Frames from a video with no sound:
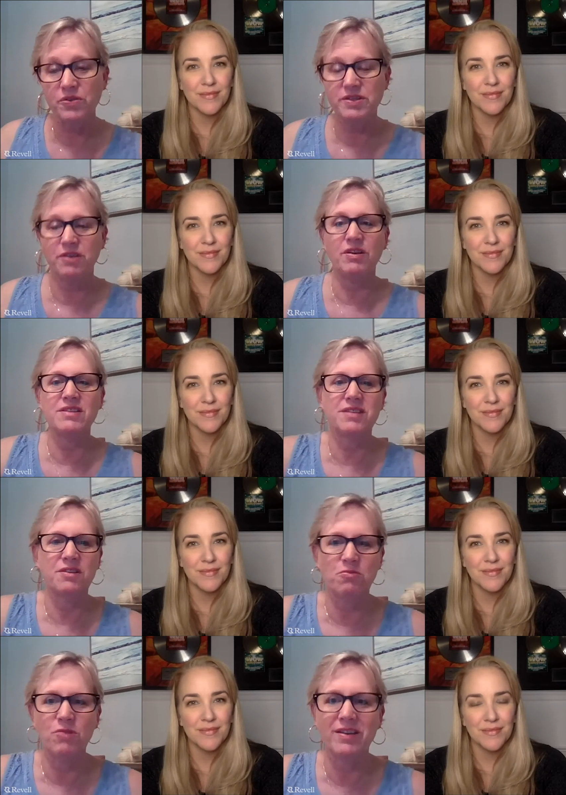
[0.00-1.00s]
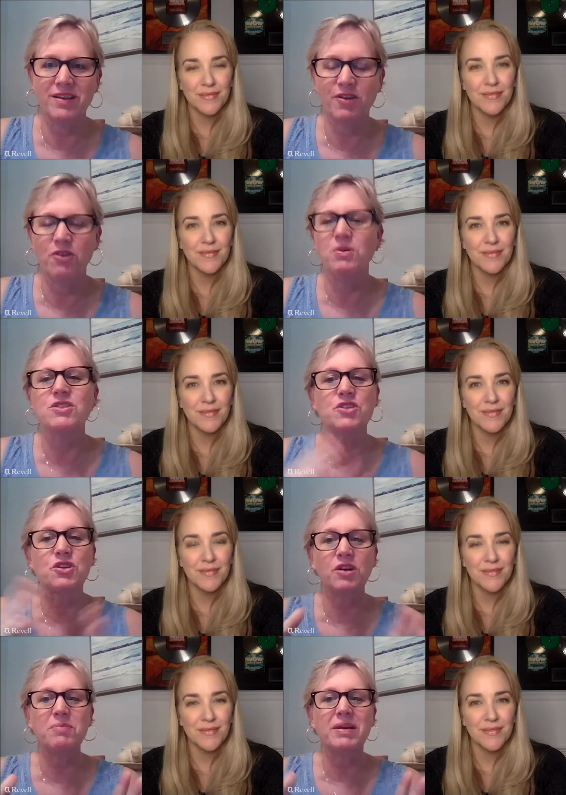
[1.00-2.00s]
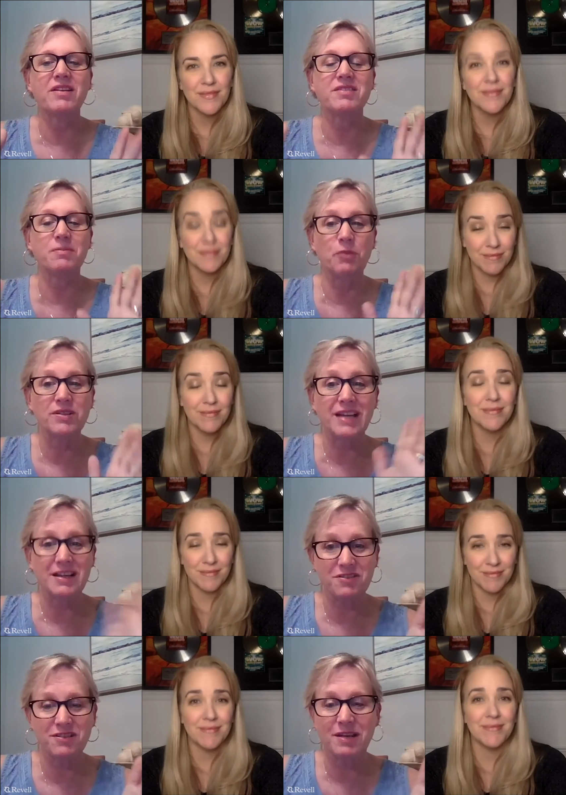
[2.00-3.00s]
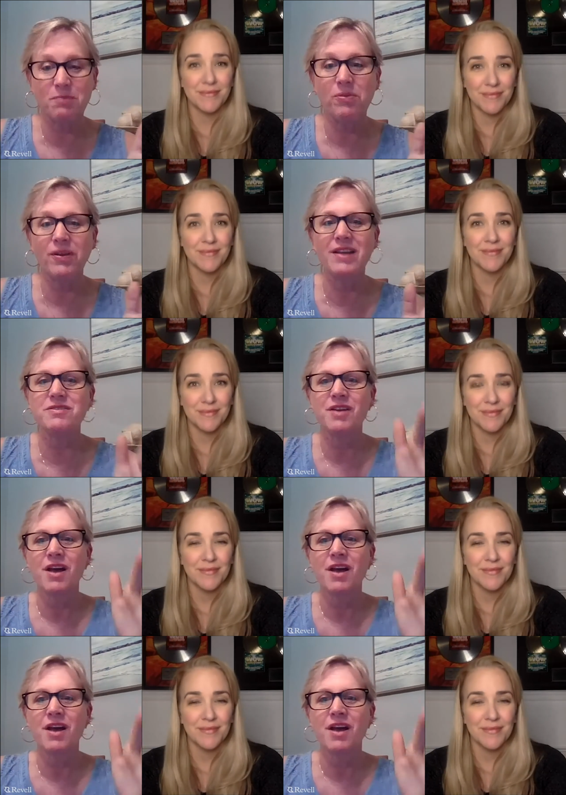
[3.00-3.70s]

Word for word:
Speaker 1: series in one year, which is good because the books actually take place